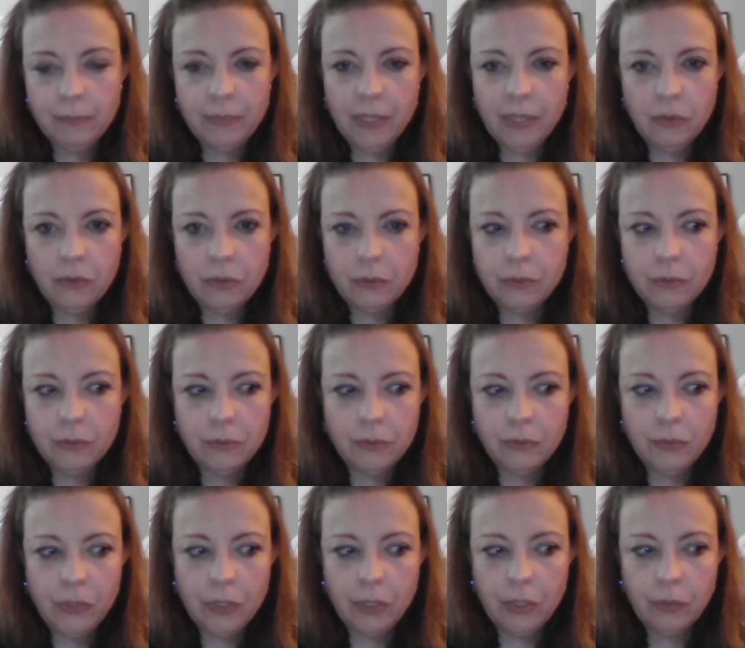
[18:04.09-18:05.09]
Because,
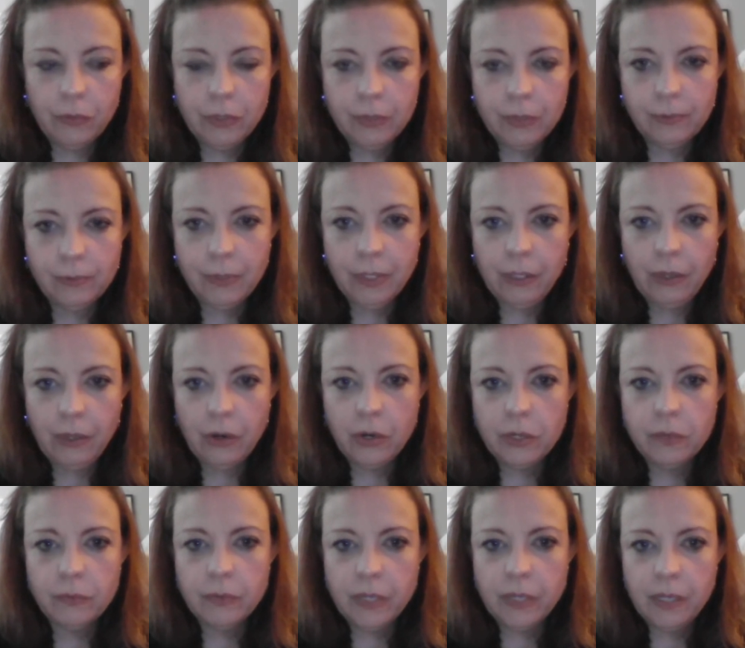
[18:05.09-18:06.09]
it's really hard
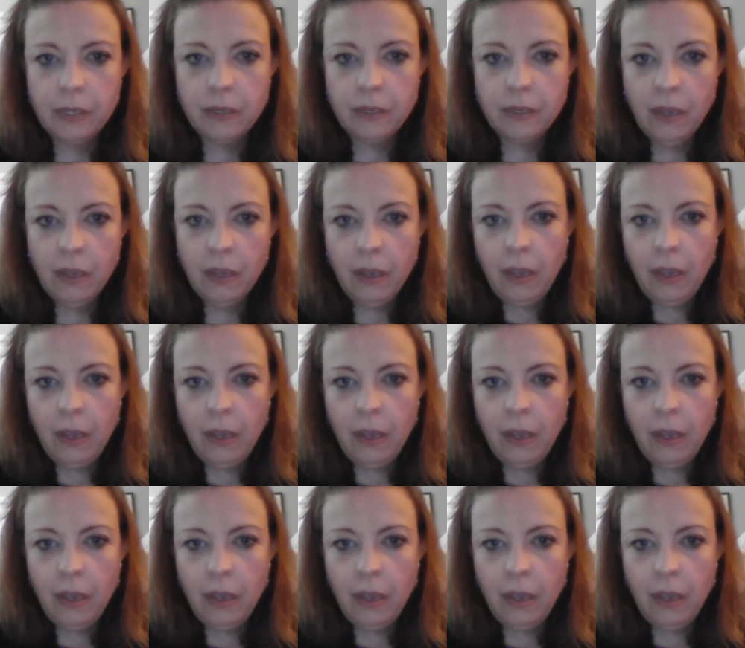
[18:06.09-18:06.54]
to read.